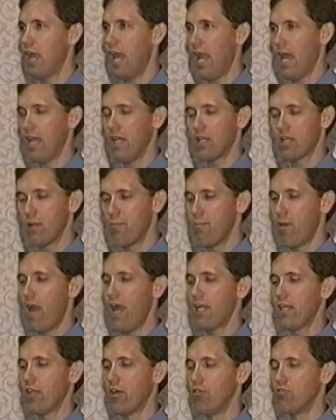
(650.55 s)
and
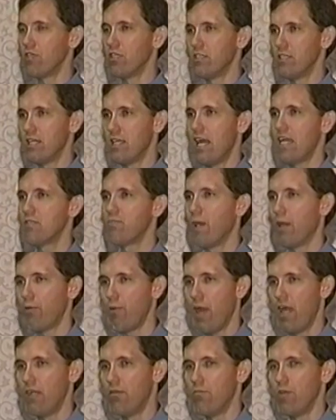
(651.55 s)
combine those and say that's my
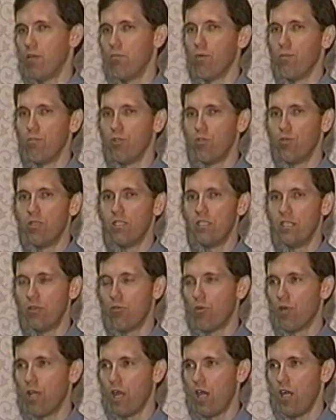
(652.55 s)
random number between
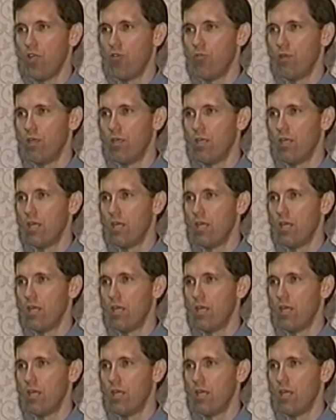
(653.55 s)
zero and one hundred.